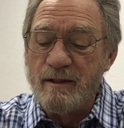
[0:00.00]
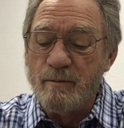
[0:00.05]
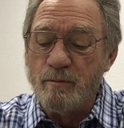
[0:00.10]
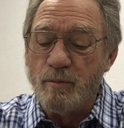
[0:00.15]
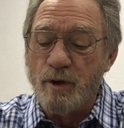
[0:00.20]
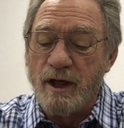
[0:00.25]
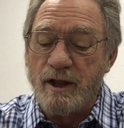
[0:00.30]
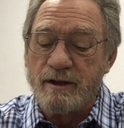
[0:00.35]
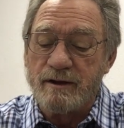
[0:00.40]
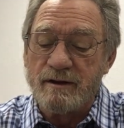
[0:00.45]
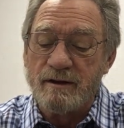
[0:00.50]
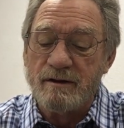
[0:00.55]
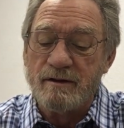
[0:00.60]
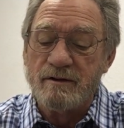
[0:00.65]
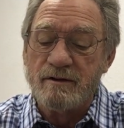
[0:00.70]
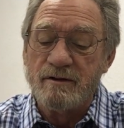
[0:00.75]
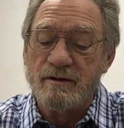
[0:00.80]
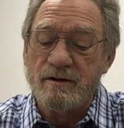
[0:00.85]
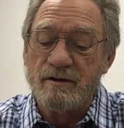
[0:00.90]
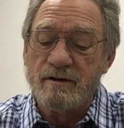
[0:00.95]
But
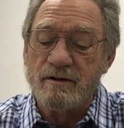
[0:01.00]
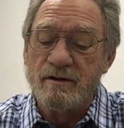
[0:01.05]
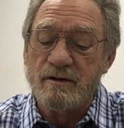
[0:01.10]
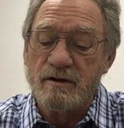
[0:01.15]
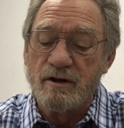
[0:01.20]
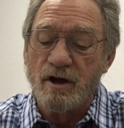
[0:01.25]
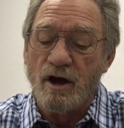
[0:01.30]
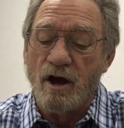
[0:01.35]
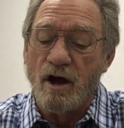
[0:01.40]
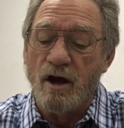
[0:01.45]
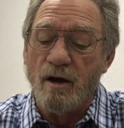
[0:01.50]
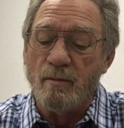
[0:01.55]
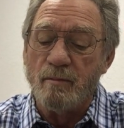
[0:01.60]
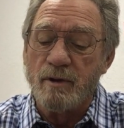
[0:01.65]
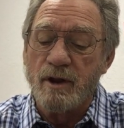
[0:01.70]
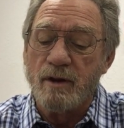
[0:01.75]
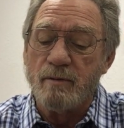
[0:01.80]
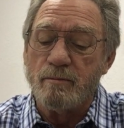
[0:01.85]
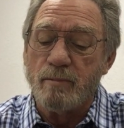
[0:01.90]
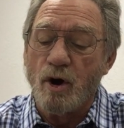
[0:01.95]
gum
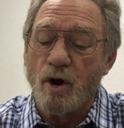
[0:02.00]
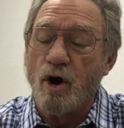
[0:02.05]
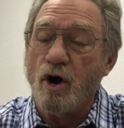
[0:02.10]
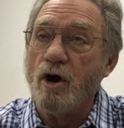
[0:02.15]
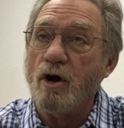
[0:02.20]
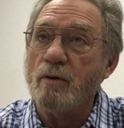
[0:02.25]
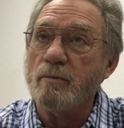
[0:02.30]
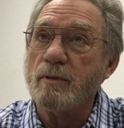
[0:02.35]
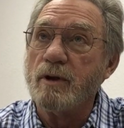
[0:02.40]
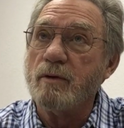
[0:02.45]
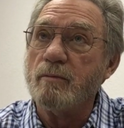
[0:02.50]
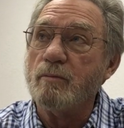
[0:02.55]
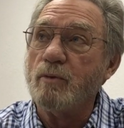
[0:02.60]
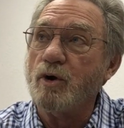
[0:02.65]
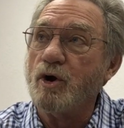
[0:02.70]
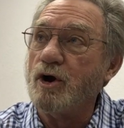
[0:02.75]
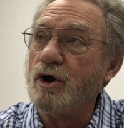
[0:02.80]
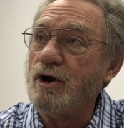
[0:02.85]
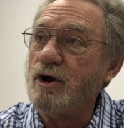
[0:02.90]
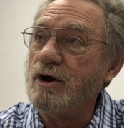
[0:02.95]
and balm and
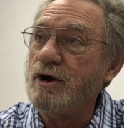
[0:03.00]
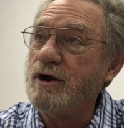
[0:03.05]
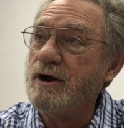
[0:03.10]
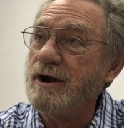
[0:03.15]
myrrh,